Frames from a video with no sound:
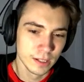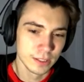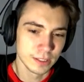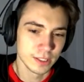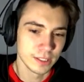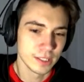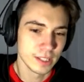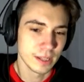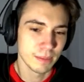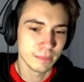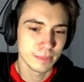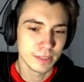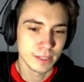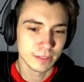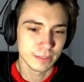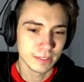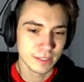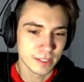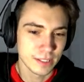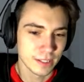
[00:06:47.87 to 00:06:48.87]
She seemed
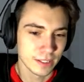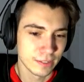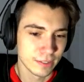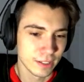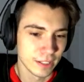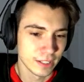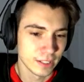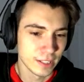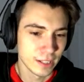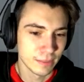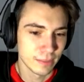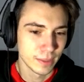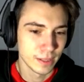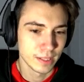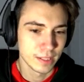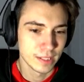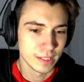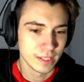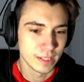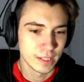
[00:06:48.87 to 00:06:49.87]
so reserved and
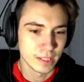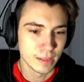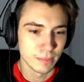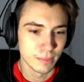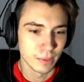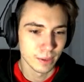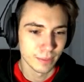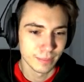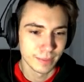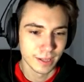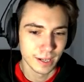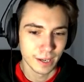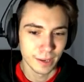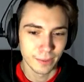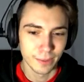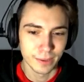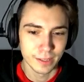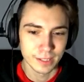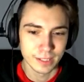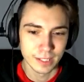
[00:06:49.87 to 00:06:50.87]
timid since the moment I
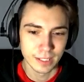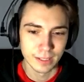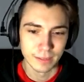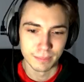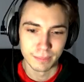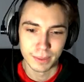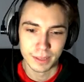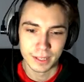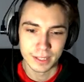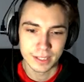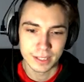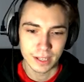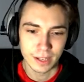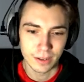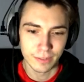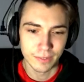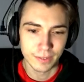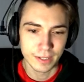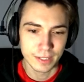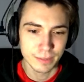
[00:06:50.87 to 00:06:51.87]
walked in, but it's
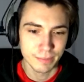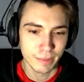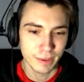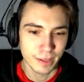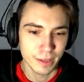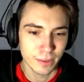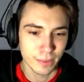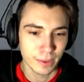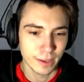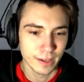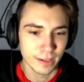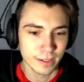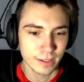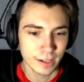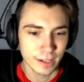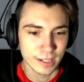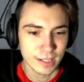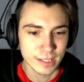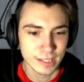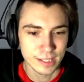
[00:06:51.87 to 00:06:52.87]
obvious by the way
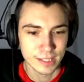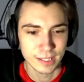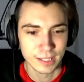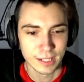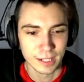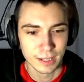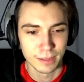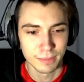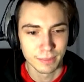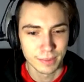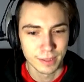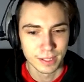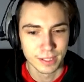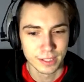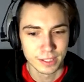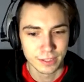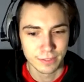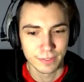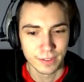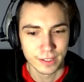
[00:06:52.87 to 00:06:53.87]
her eyes lit up
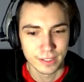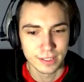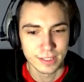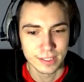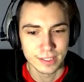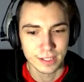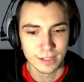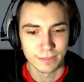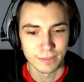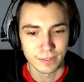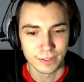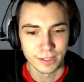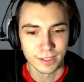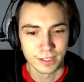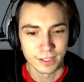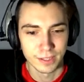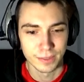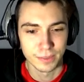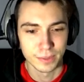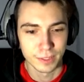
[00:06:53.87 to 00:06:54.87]
that she finds
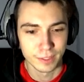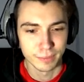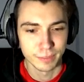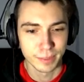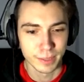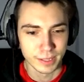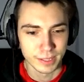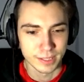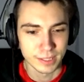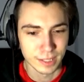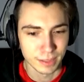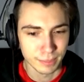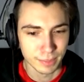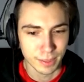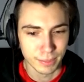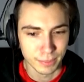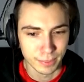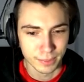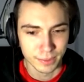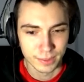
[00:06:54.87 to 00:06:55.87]
comfort in the world of books, not
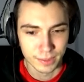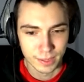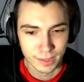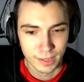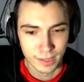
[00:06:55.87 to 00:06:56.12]
people.